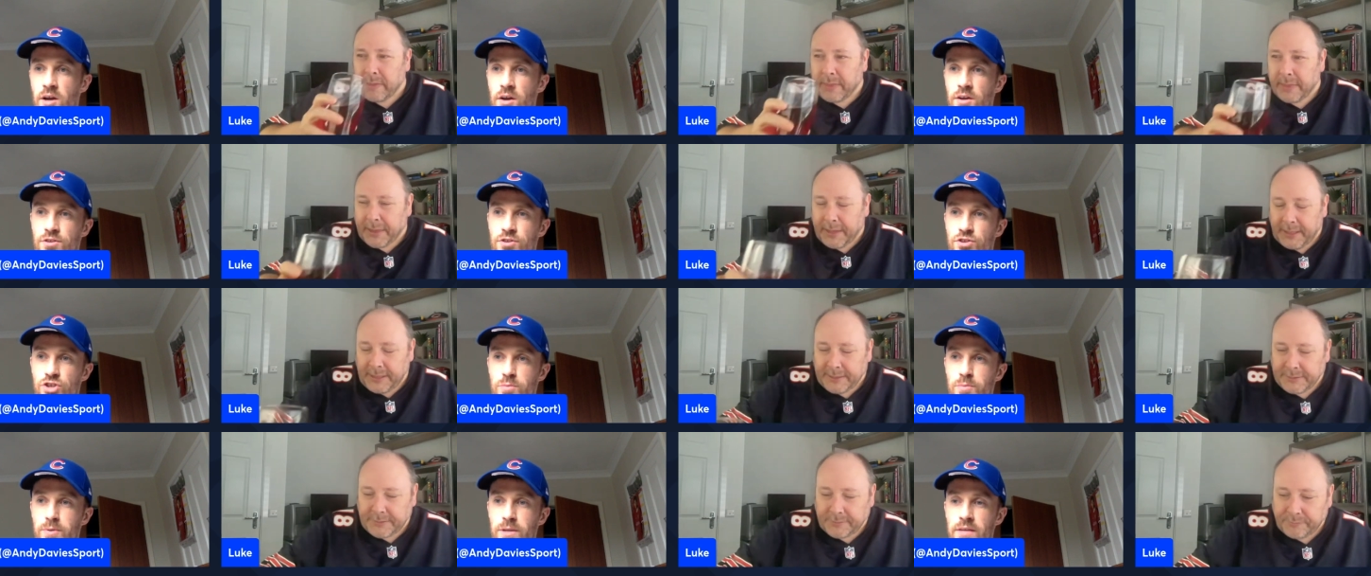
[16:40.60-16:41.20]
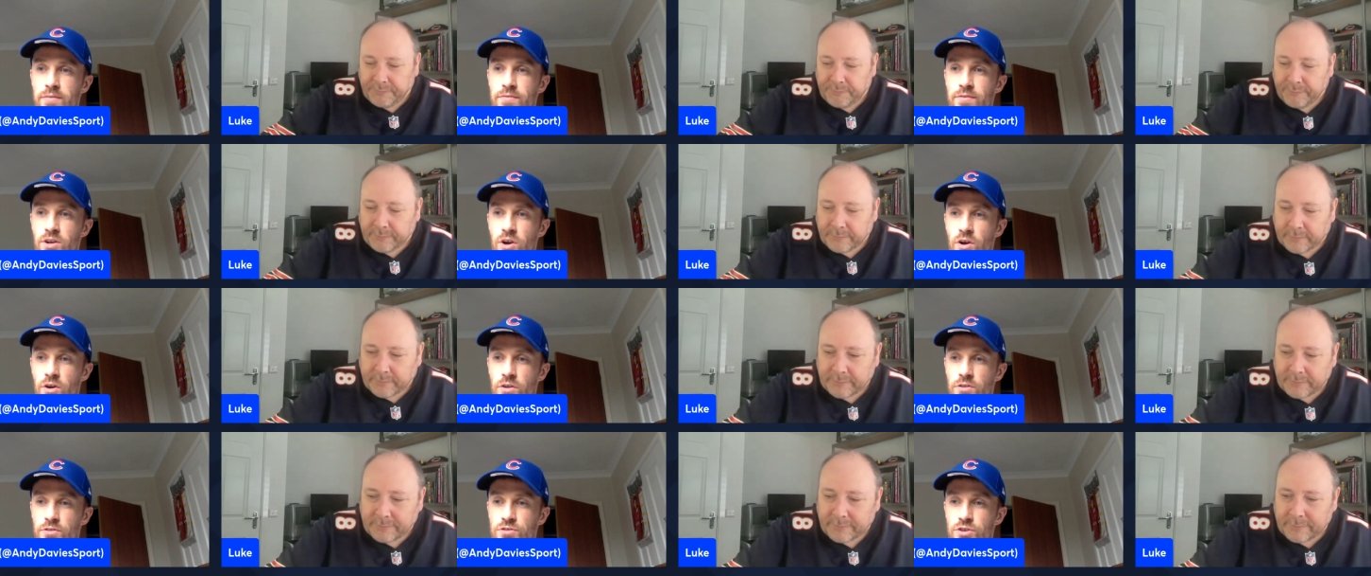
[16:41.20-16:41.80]
Speaker 1: stupidly
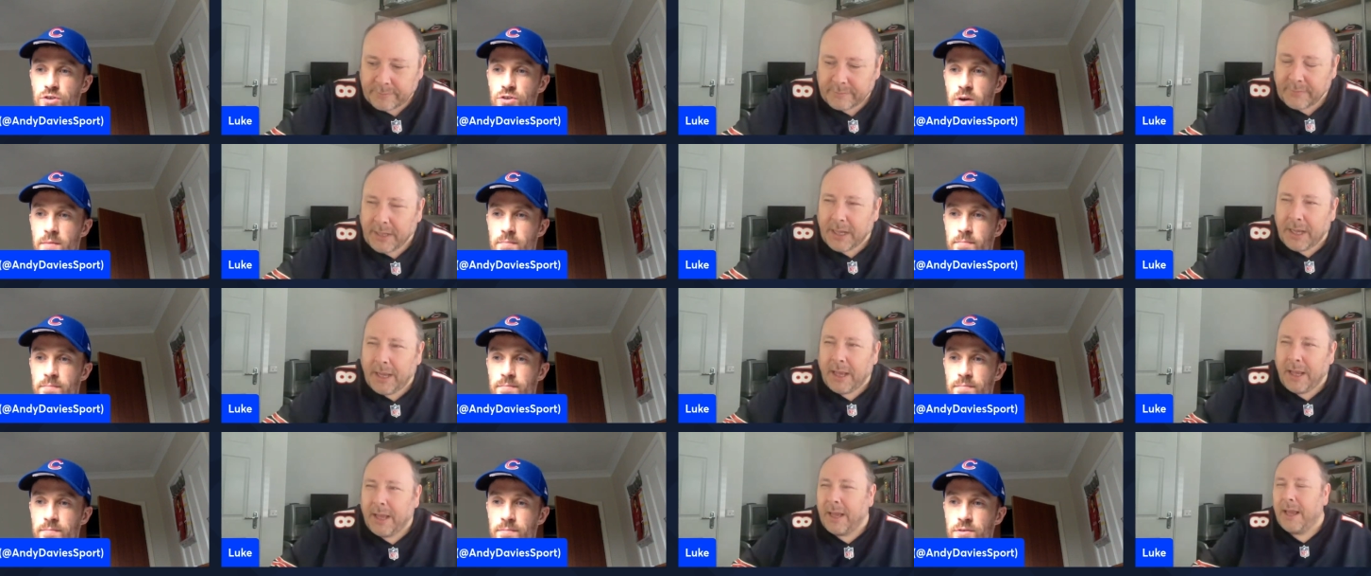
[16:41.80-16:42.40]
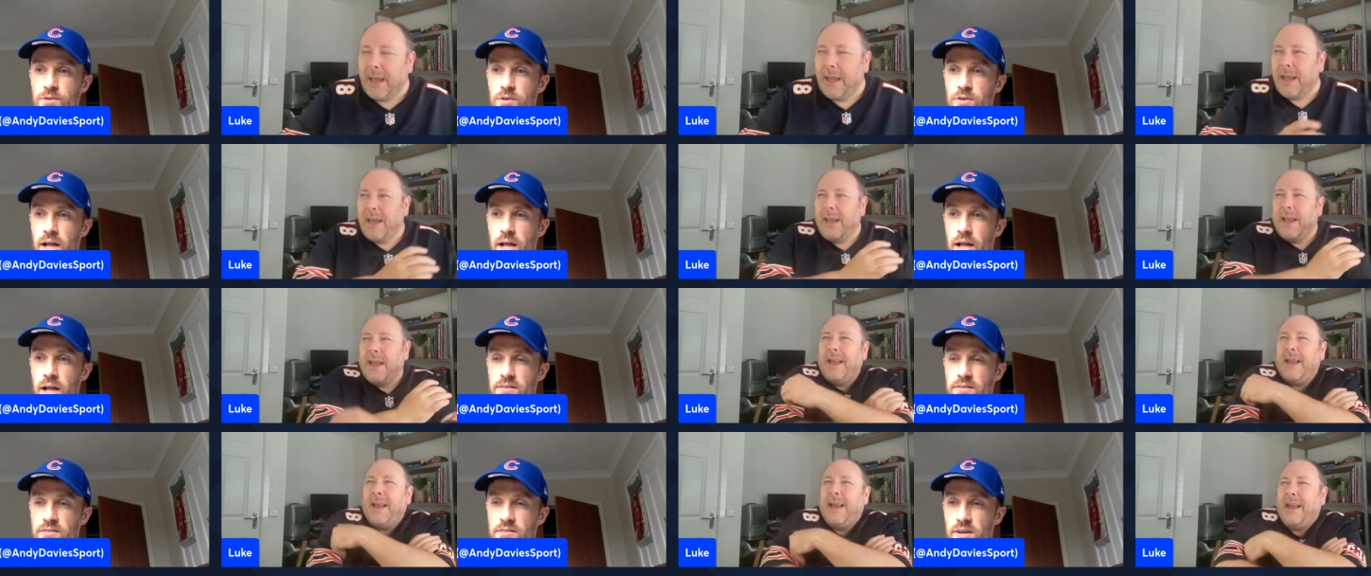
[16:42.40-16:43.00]
forgotten to um, do
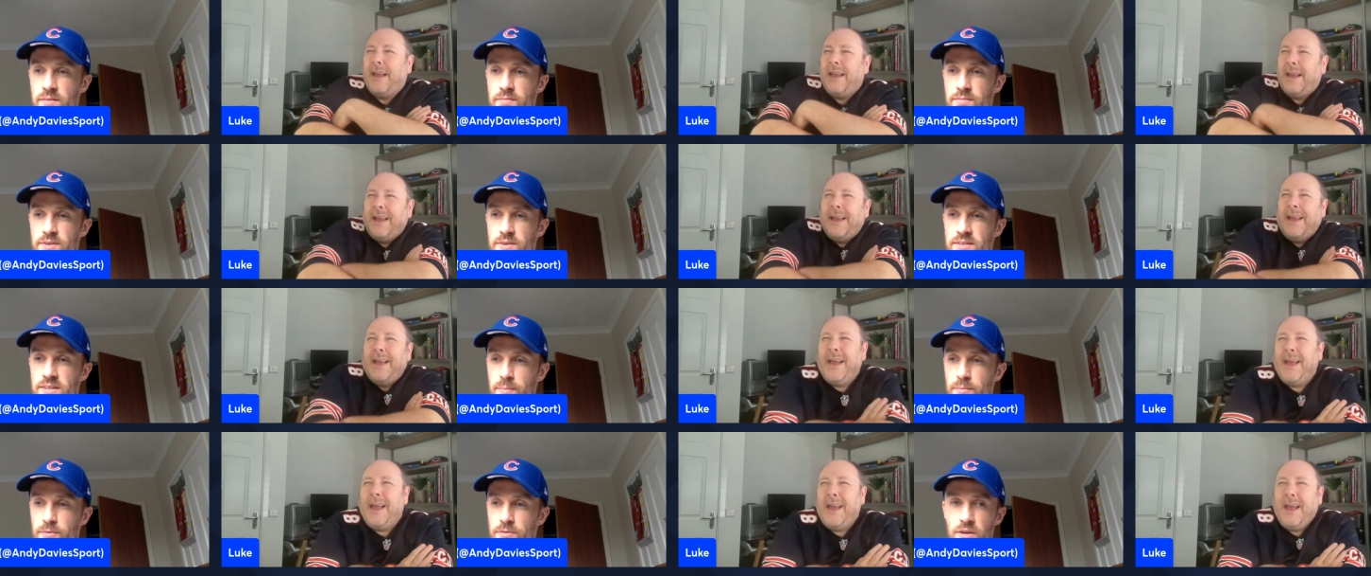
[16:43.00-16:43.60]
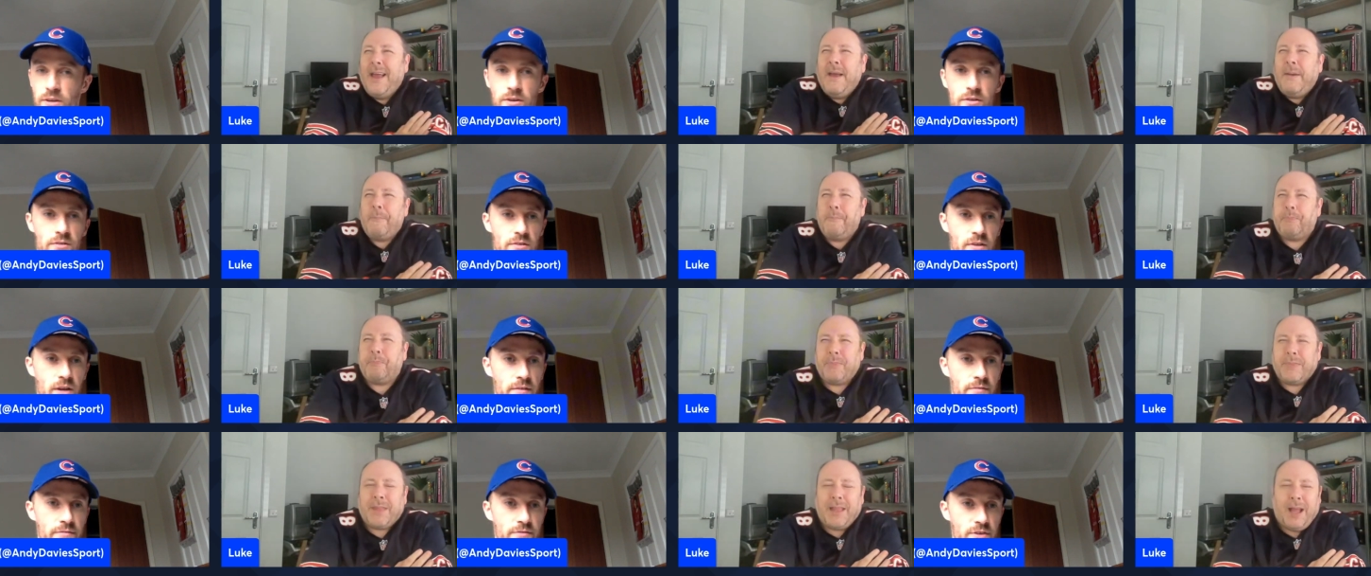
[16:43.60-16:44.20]
that this time for this episode.
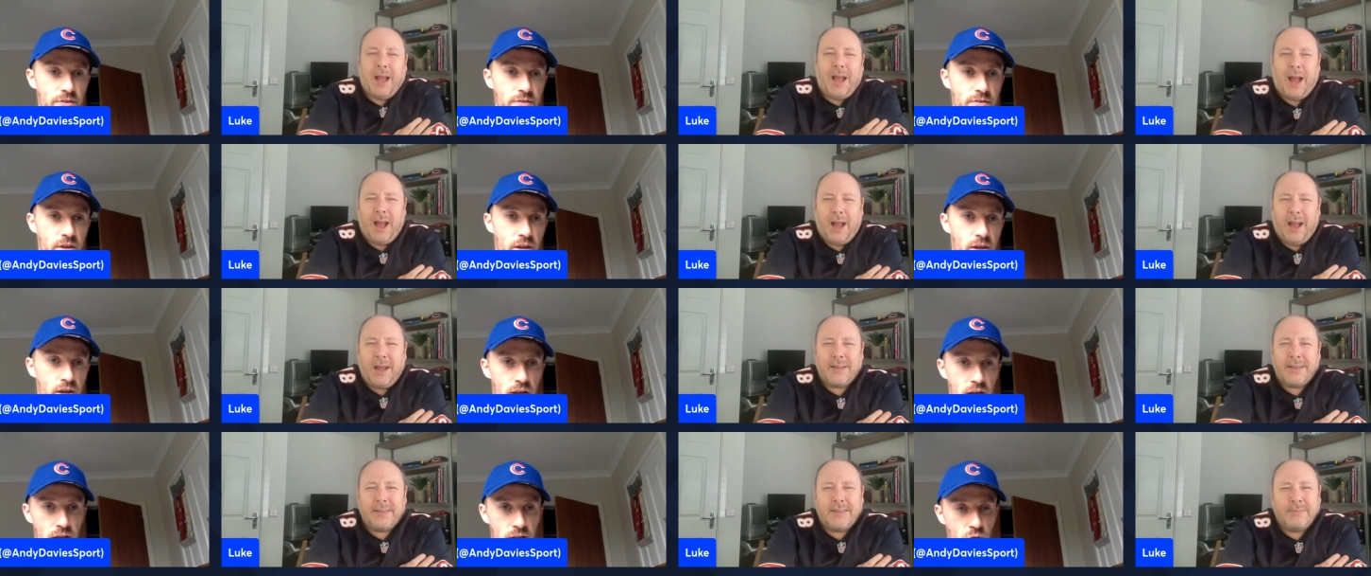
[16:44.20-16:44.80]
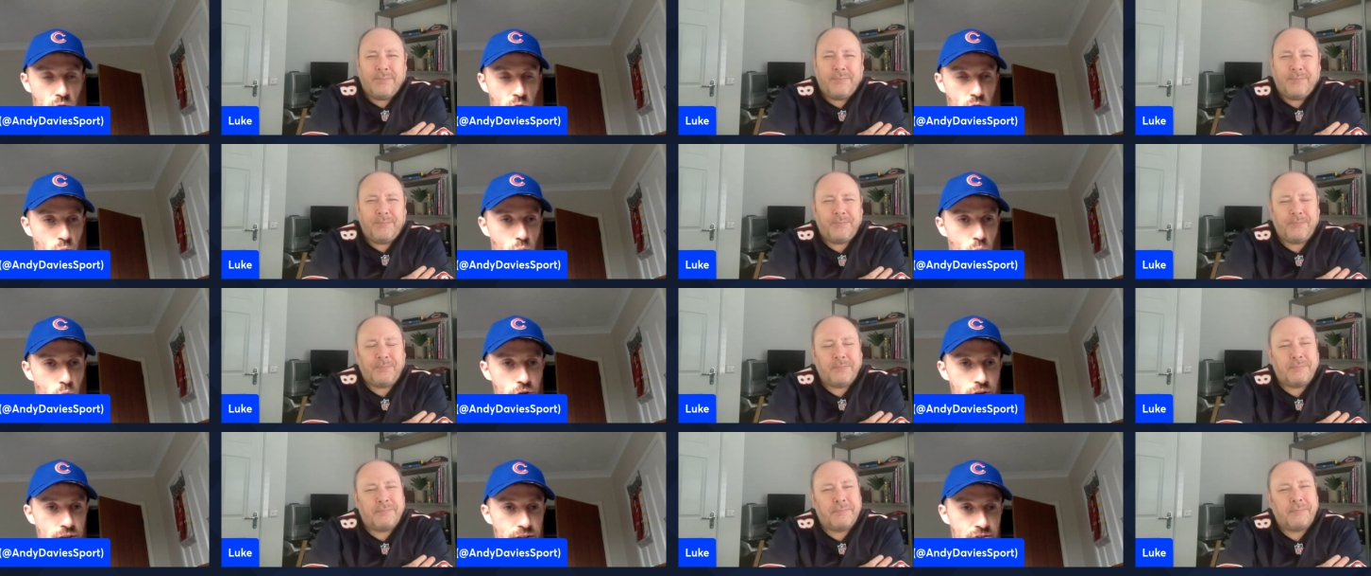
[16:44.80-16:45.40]
So I've just
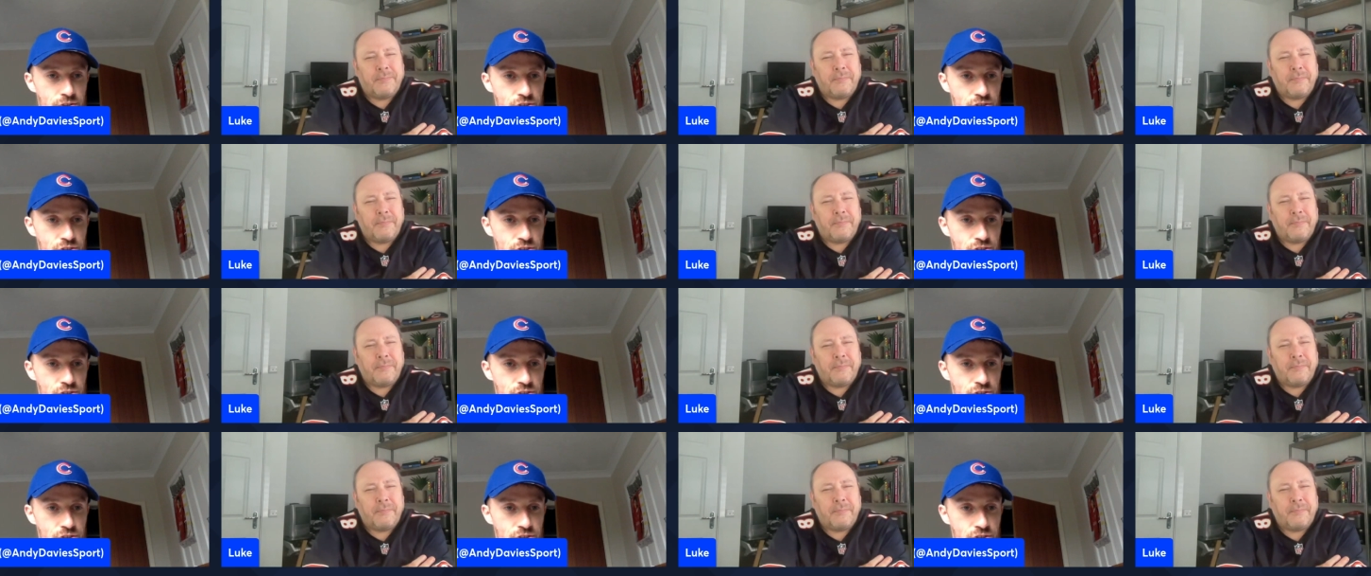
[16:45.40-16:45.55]
word is